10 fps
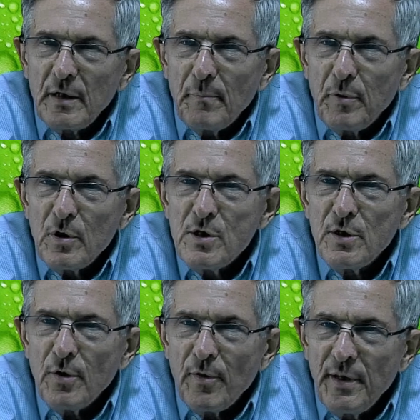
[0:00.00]
the
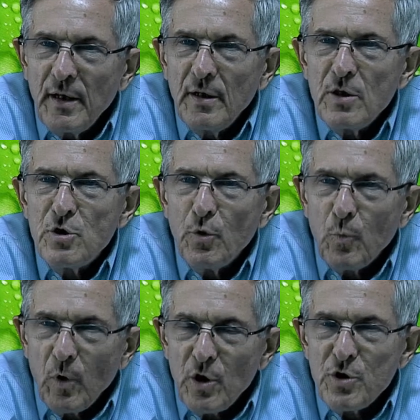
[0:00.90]
person or thing that you
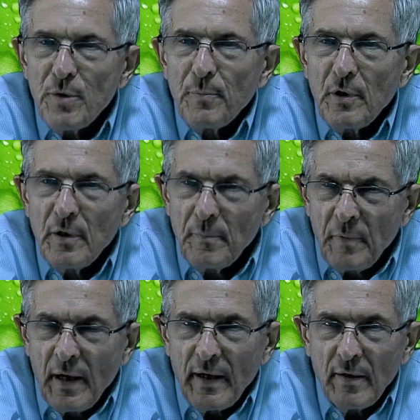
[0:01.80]
worship or
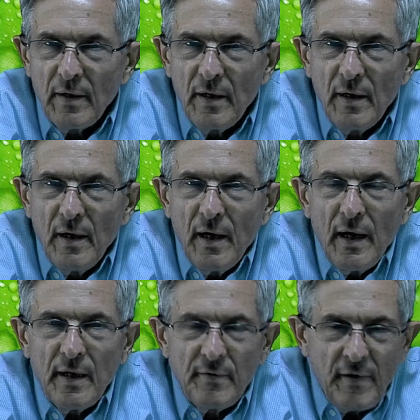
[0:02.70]
admire? And admire, yeah.
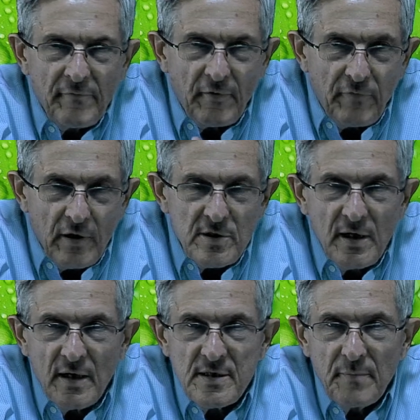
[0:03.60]
And you have a false
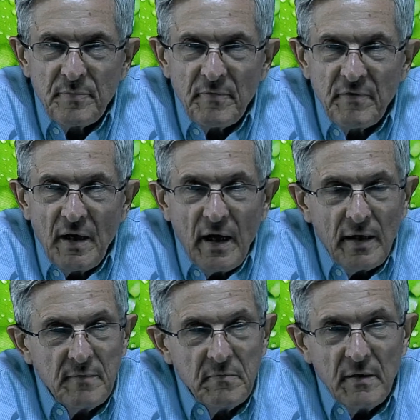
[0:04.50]
concept of
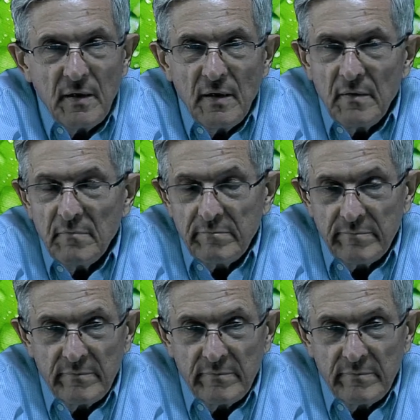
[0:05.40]
God. Yep.